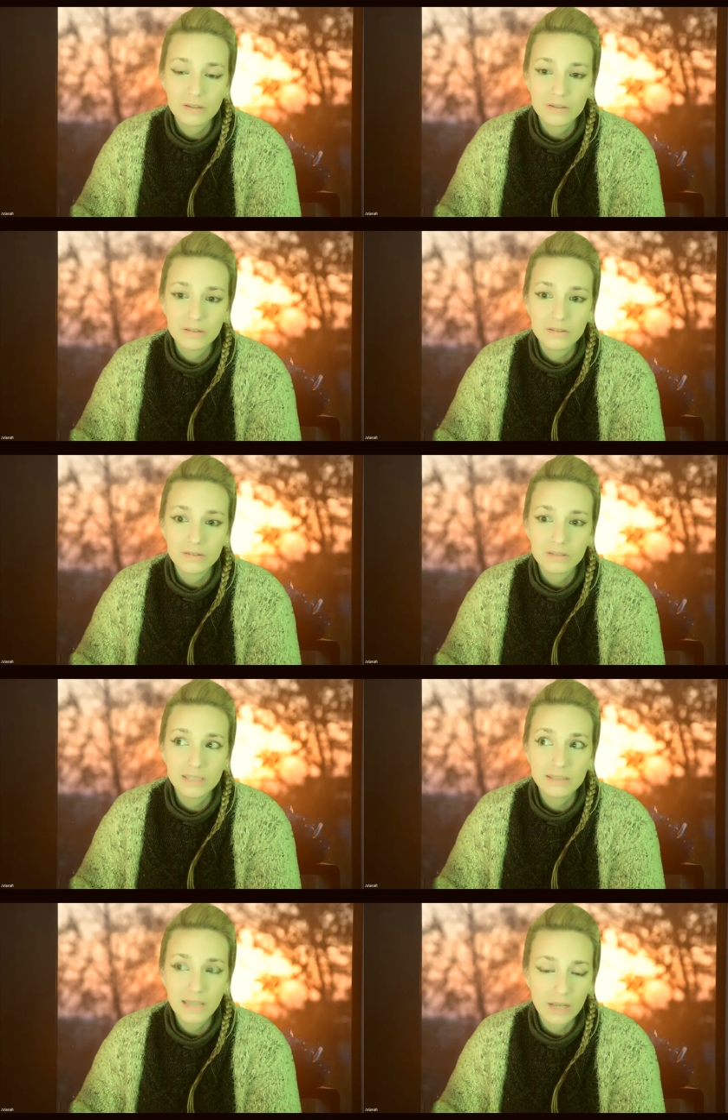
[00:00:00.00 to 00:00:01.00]
uh,
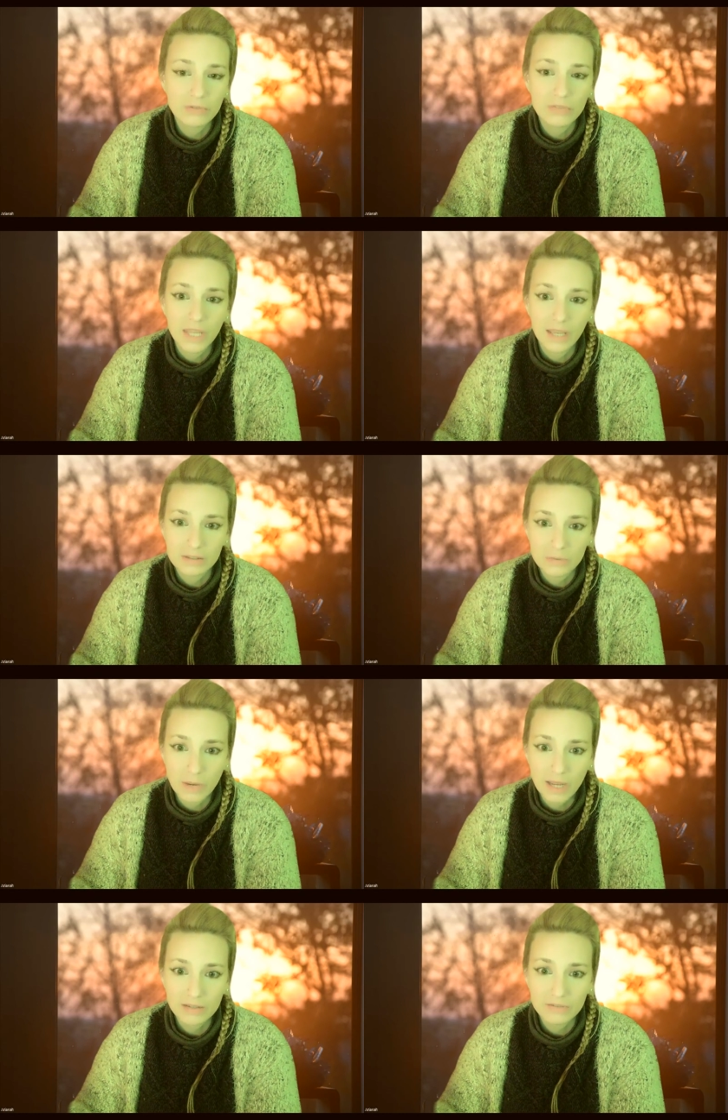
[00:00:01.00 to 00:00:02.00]
these kind of things,
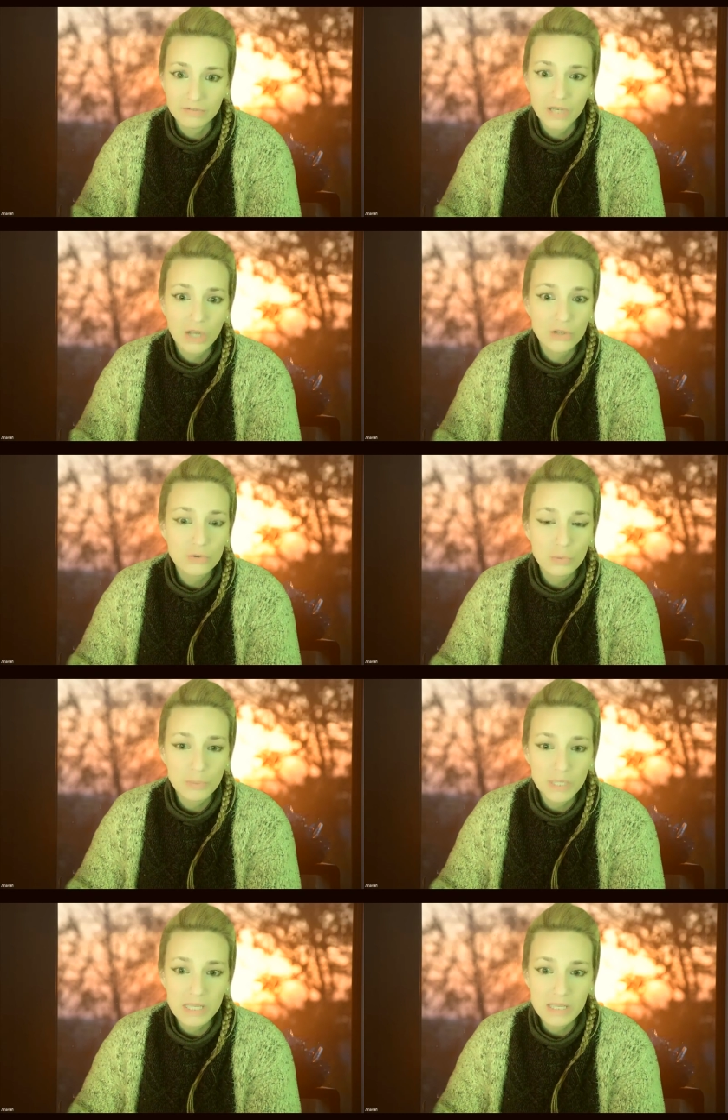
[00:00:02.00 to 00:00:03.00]
right?
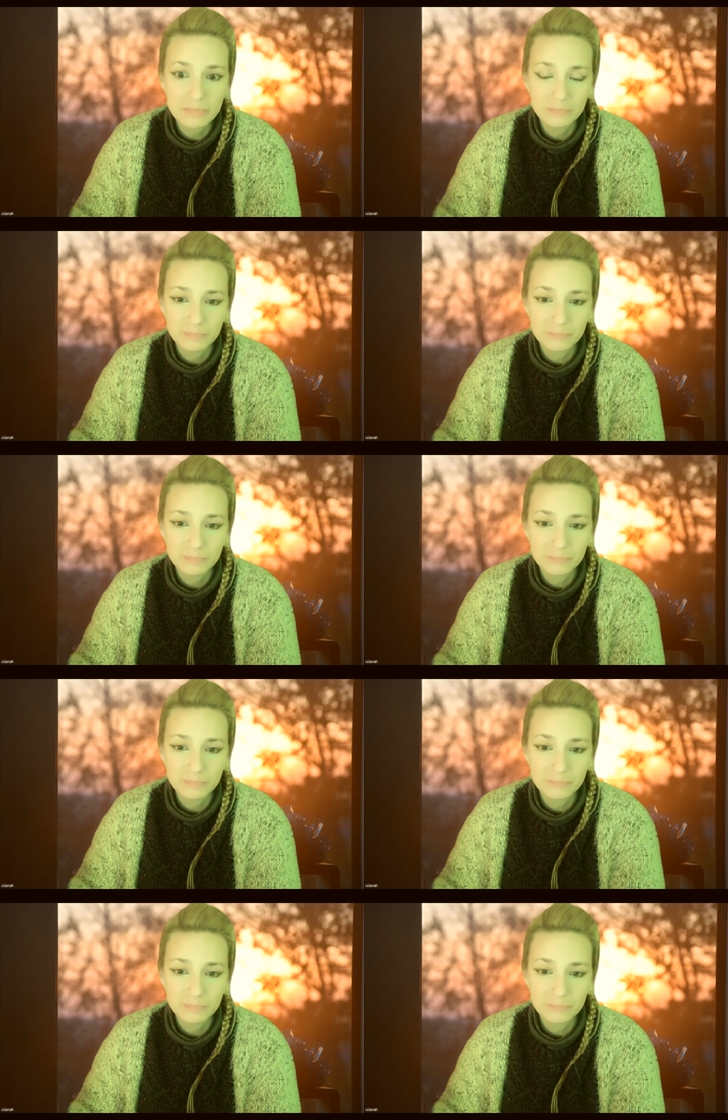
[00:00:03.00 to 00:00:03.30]
Philanthropy.